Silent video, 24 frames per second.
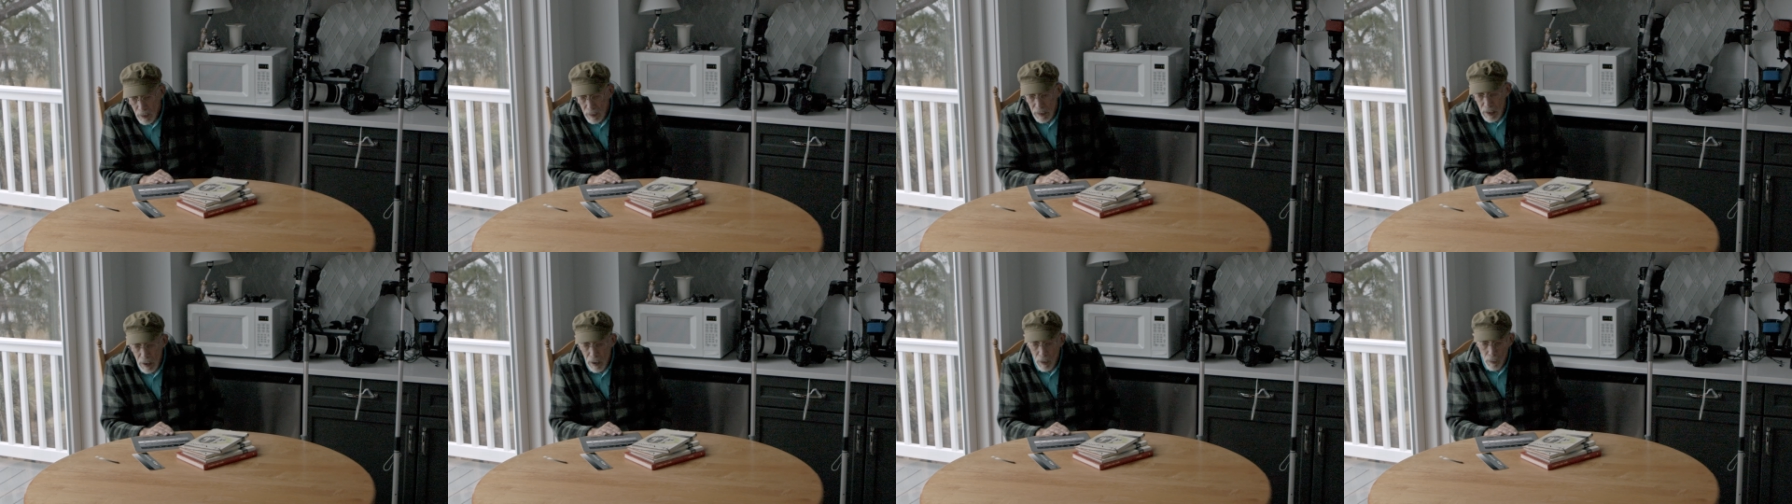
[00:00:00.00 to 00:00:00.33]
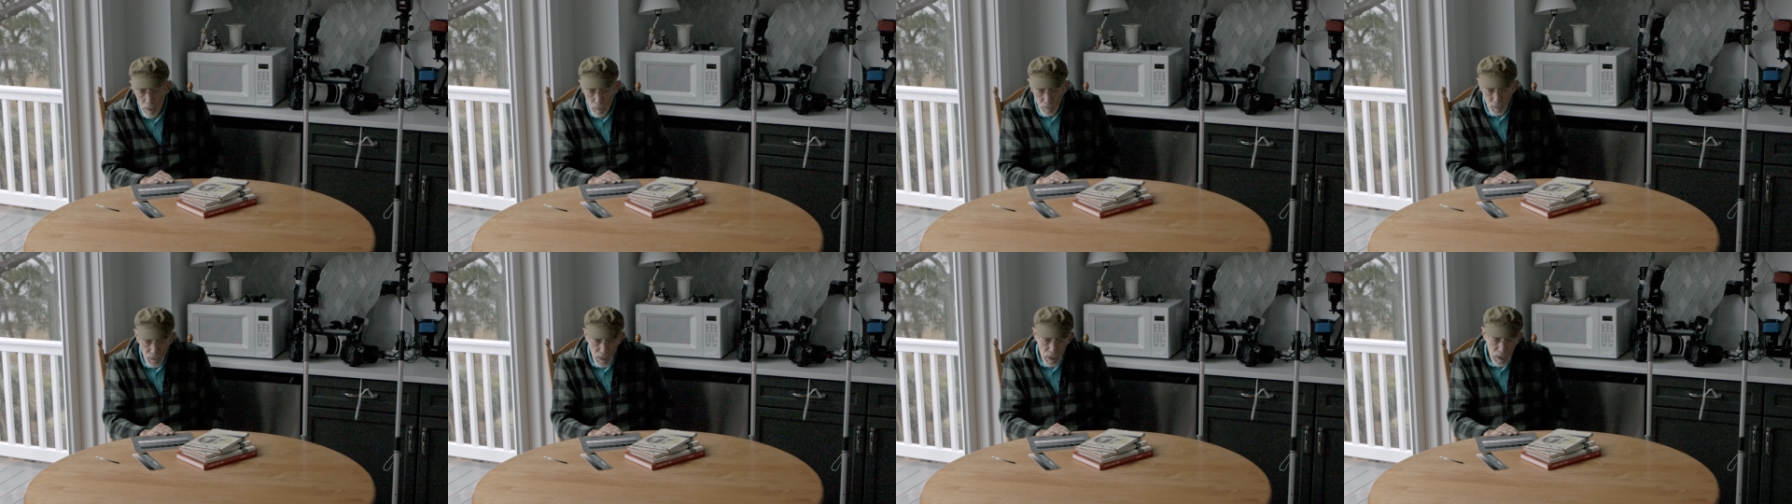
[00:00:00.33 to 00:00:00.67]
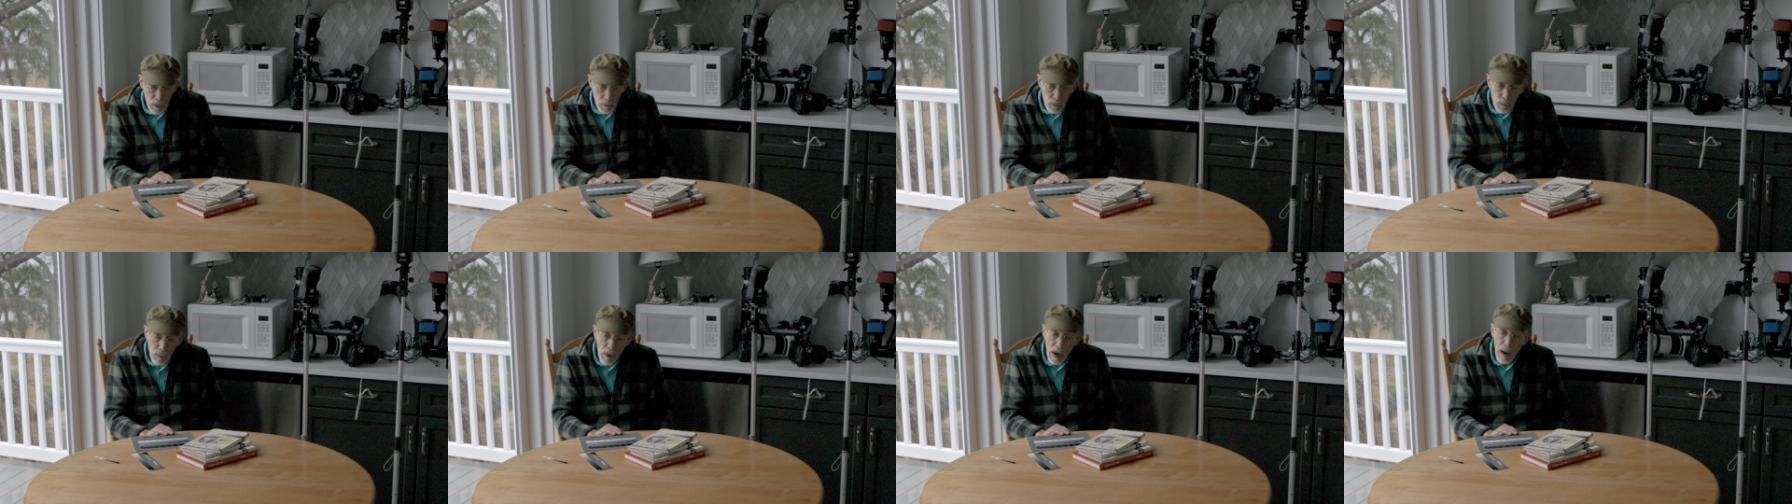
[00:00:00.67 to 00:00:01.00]
Now,
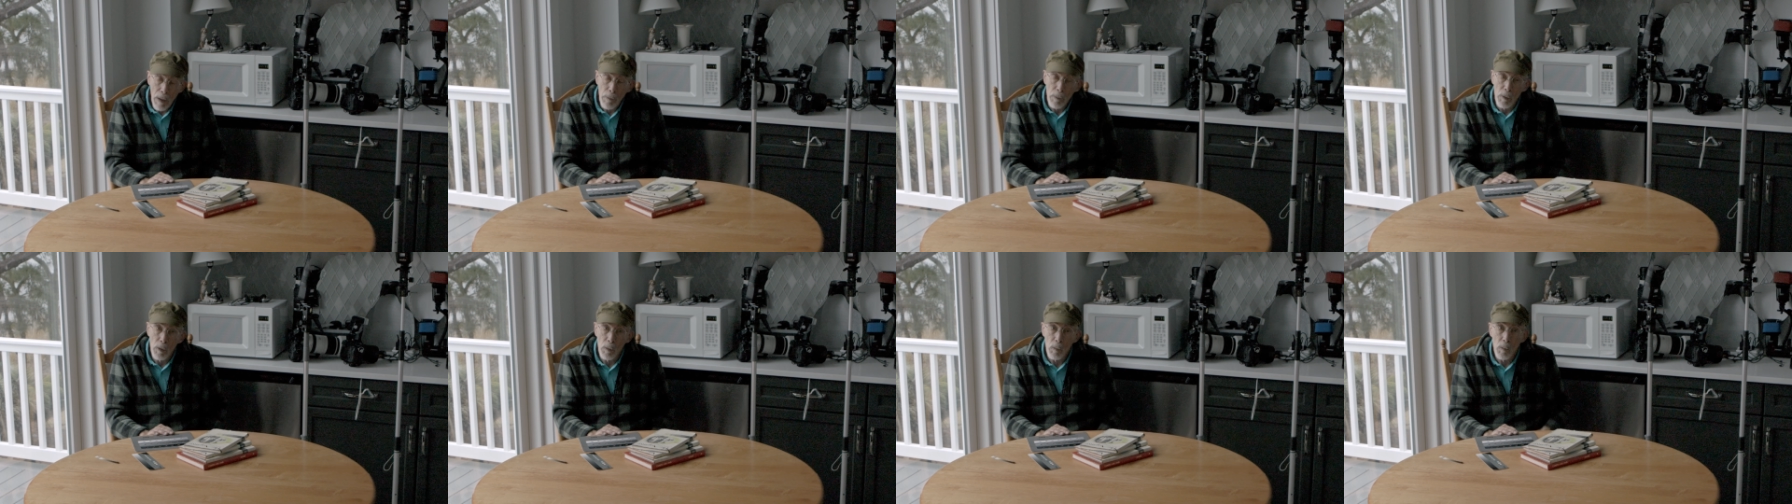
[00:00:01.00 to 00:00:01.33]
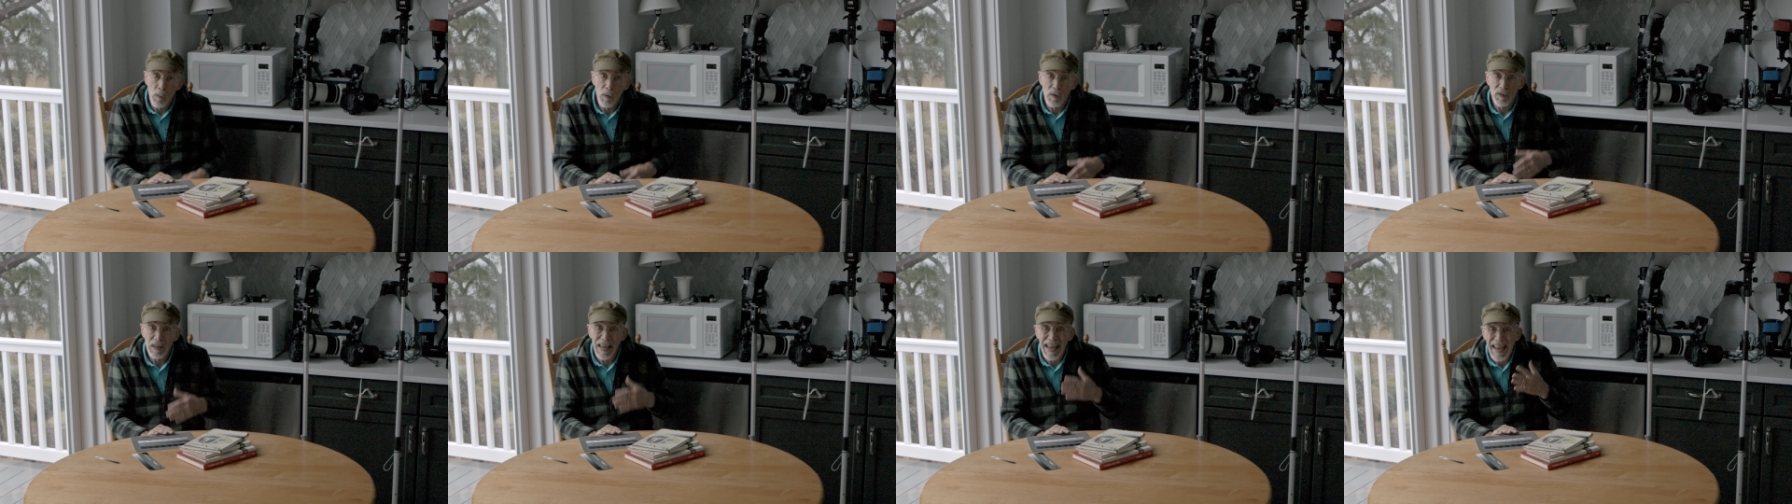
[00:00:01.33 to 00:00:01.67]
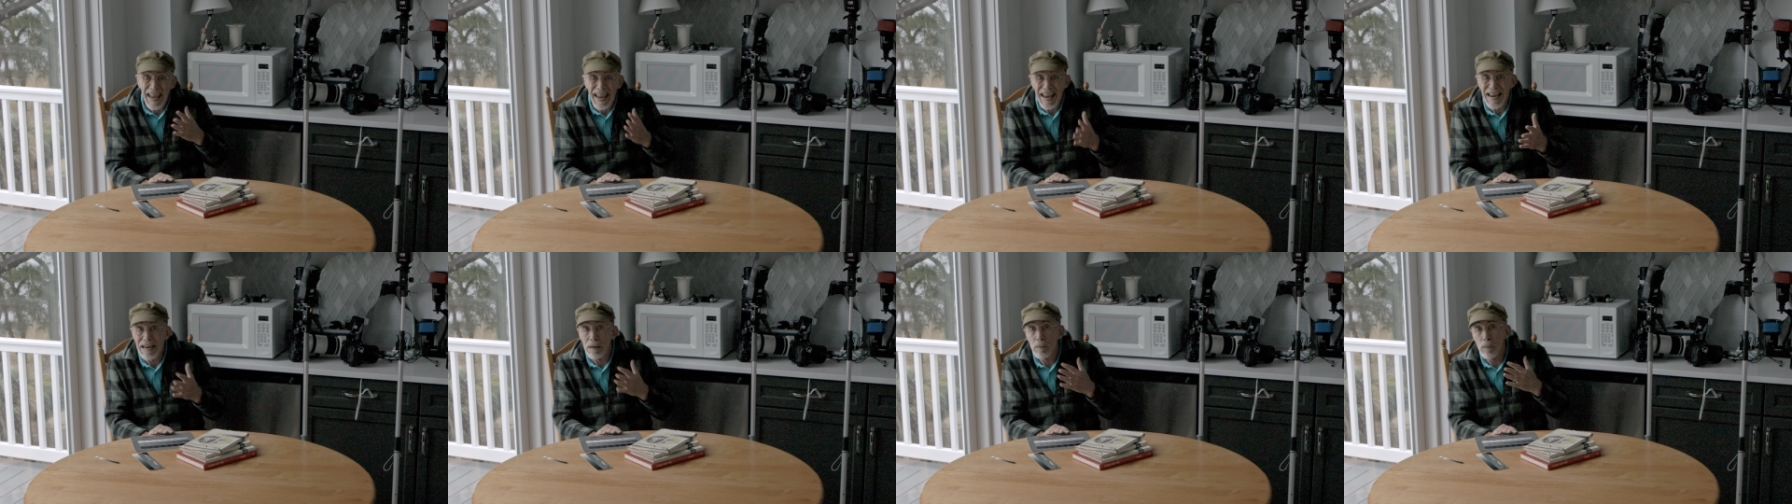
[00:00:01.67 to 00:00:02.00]
the problem with
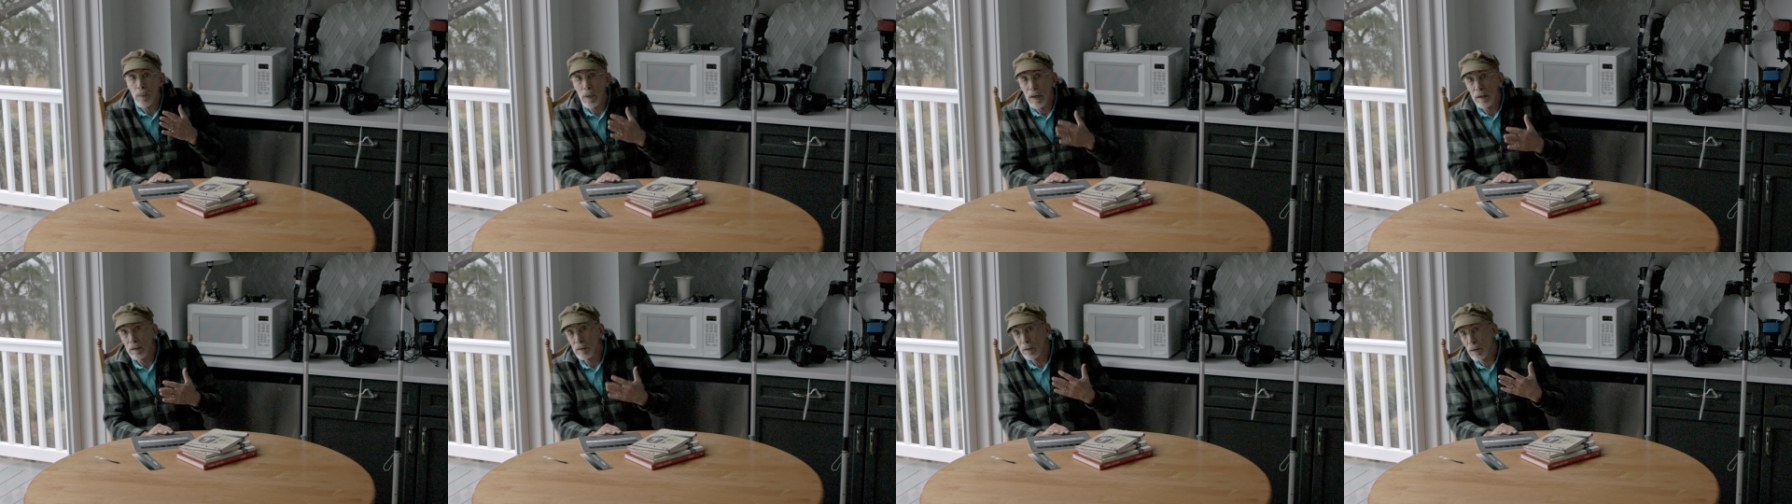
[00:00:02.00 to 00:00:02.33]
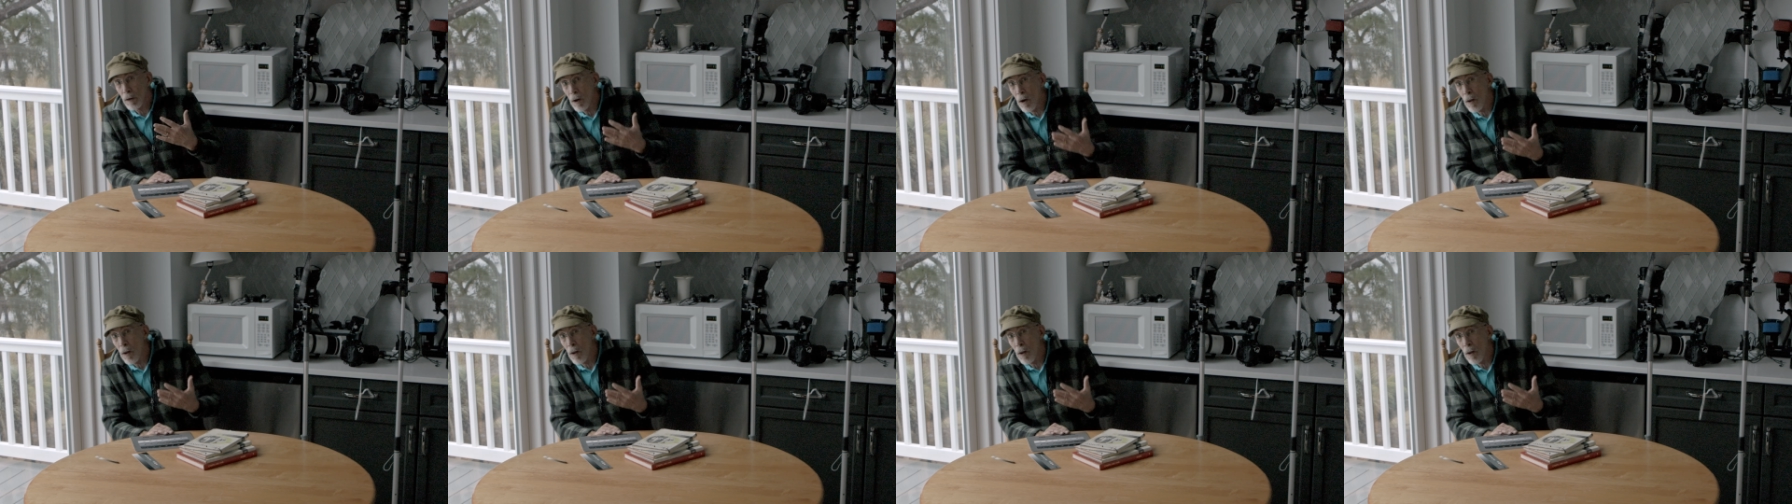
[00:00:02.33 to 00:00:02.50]
8-bit